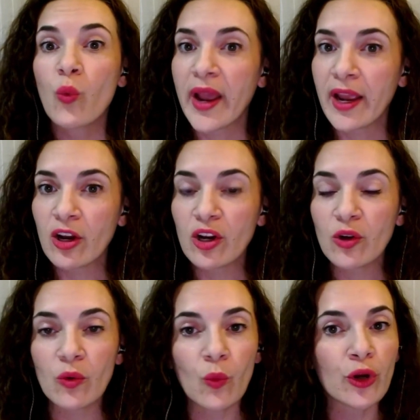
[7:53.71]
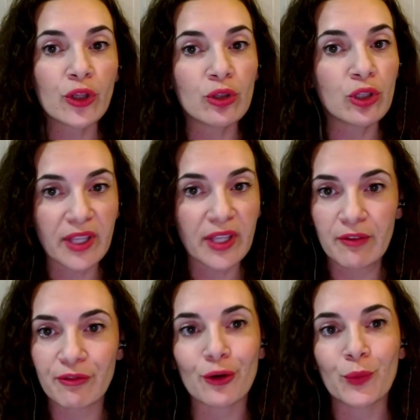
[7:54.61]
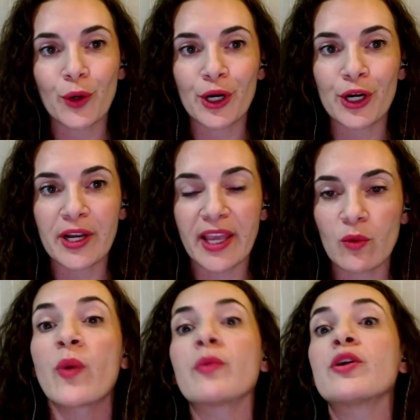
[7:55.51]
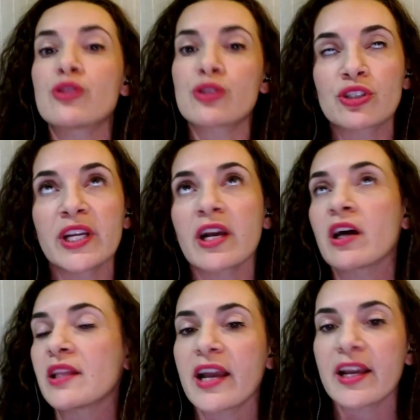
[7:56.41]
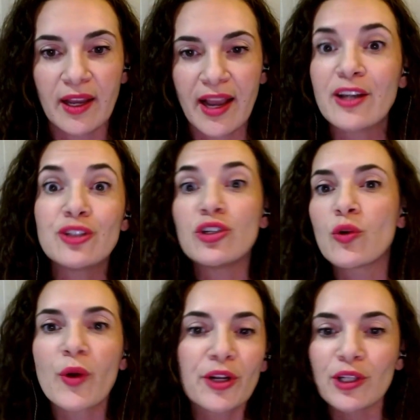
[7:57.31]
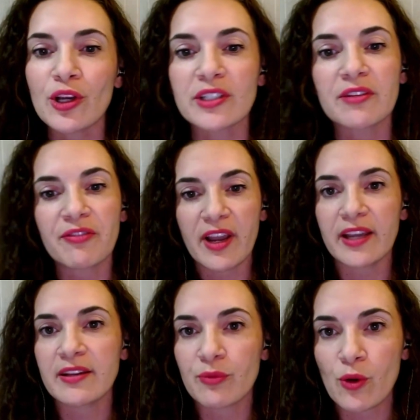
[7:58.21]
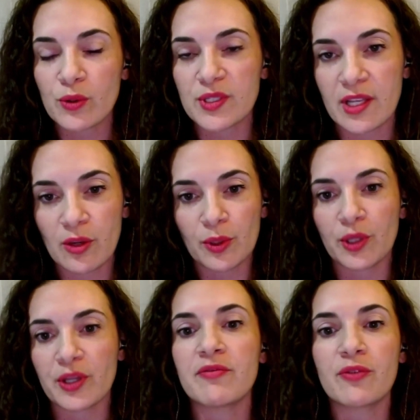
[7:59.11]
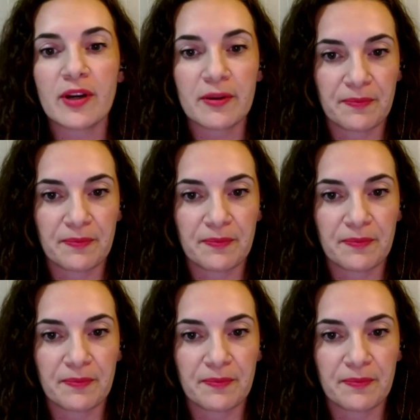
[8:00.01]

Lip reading: Where were you looking for work, and where were you searching online? How did you know where to look to find roles that you were looking for?